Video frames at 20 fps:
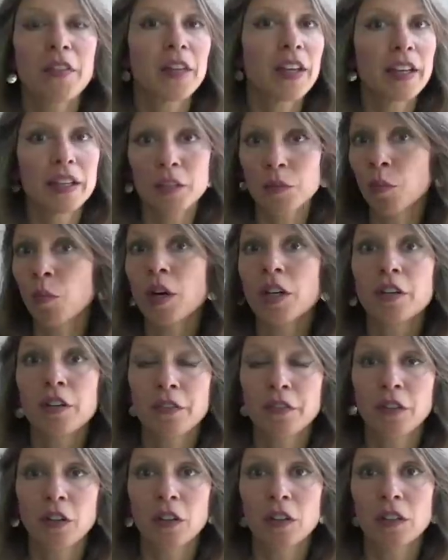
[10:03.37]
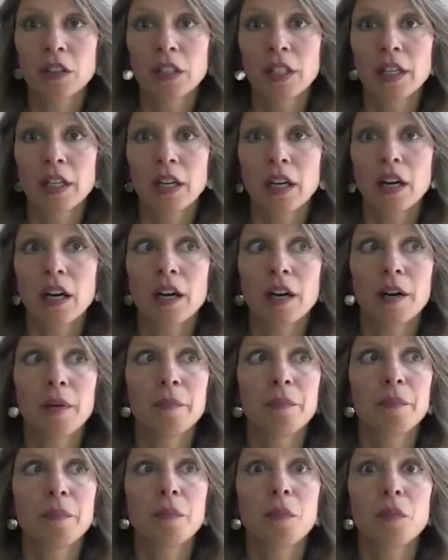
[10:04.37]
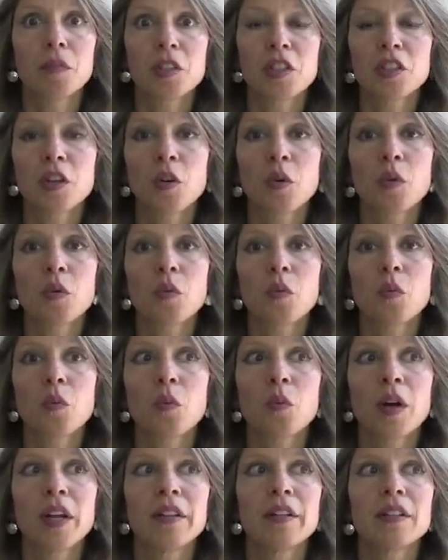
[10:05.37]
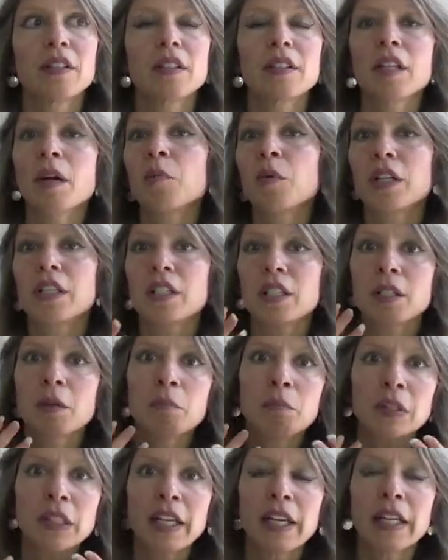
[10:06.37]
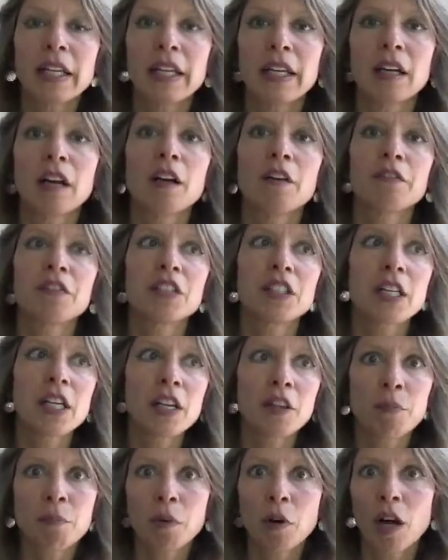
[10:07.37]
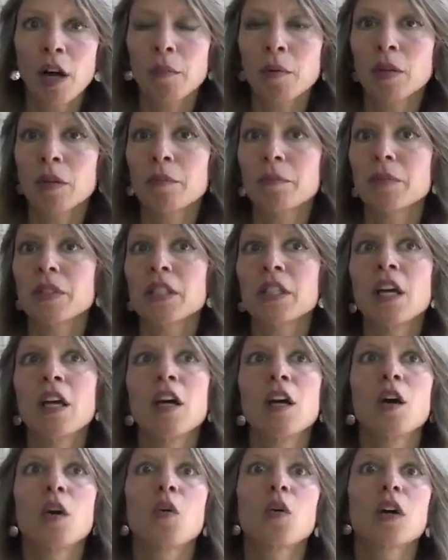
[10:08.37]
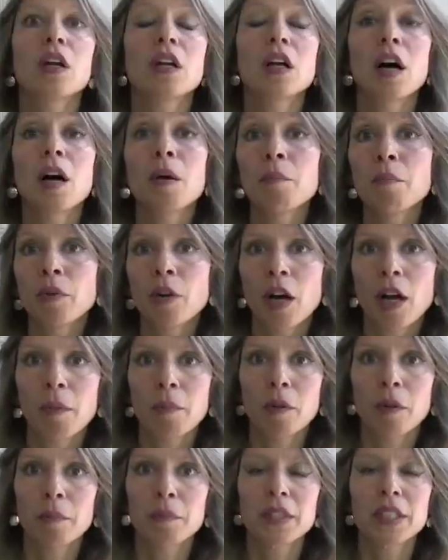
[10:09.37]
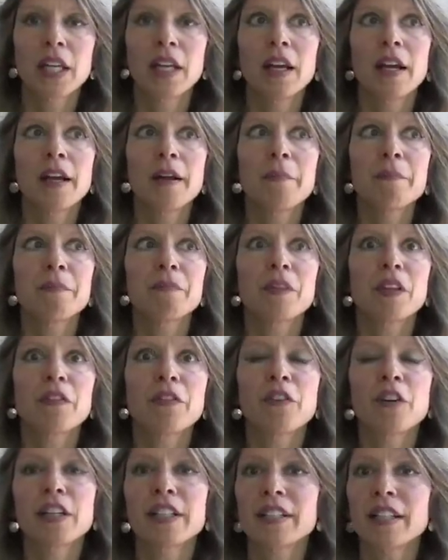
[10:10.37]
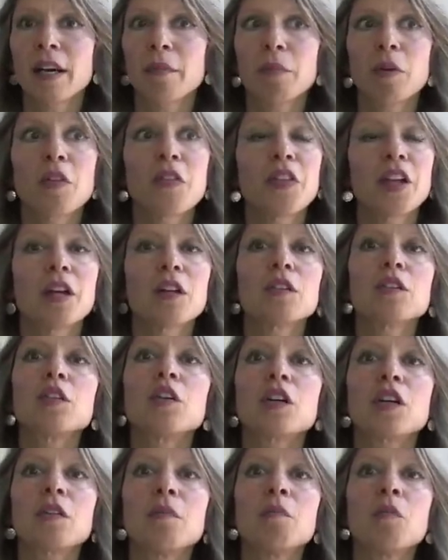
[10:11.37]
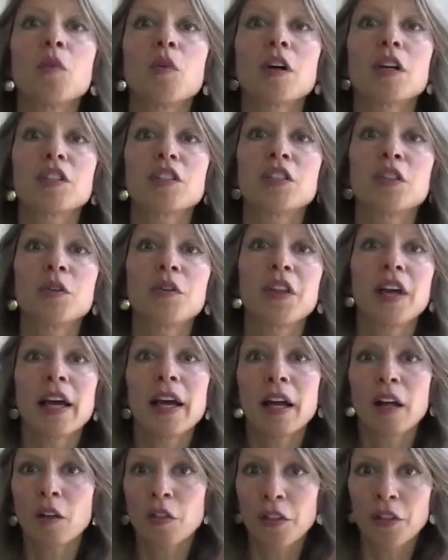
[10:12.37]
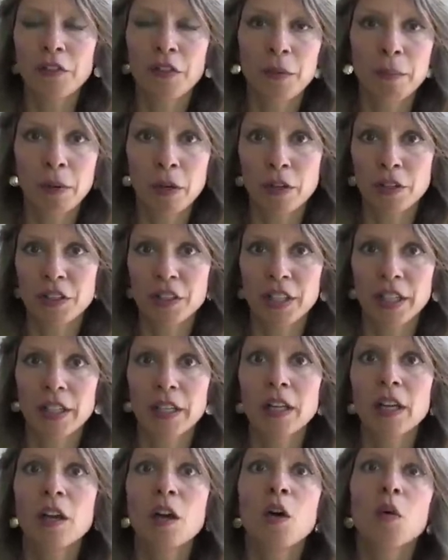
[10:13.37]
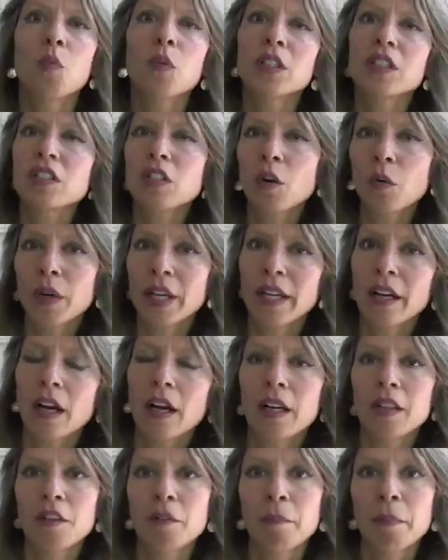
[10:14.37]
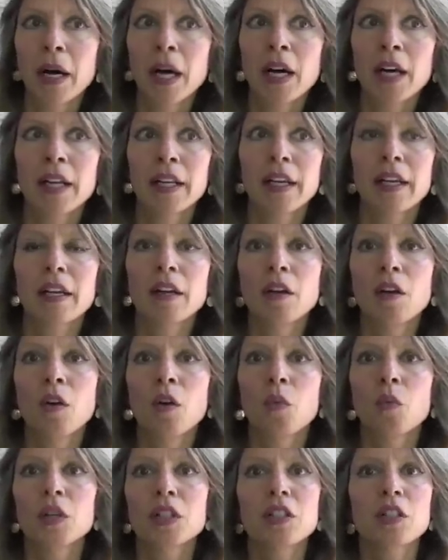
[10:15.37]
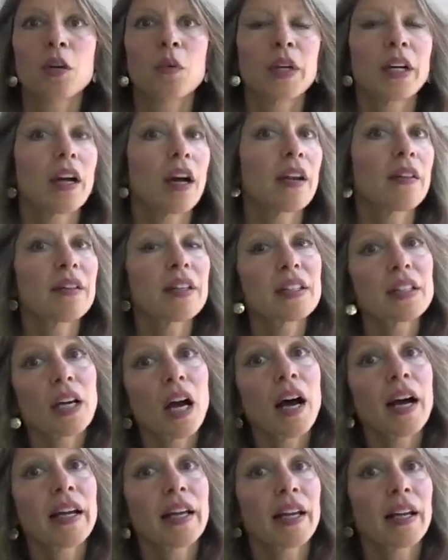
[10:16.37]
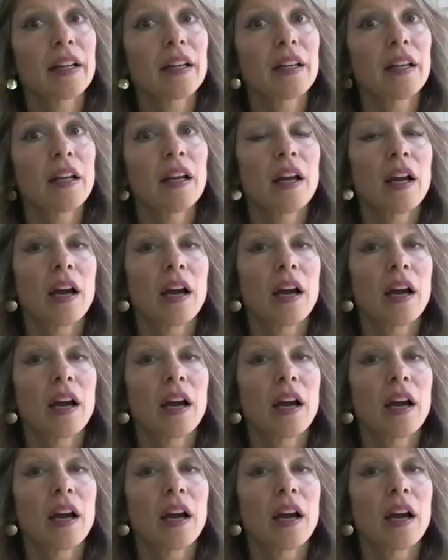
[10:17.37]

I think is wonderful. Um, so when someone's complaining of teeth problems or gum problems, for example, they'll look more to the health of the person. What's going on in the body? What's going on in the diet?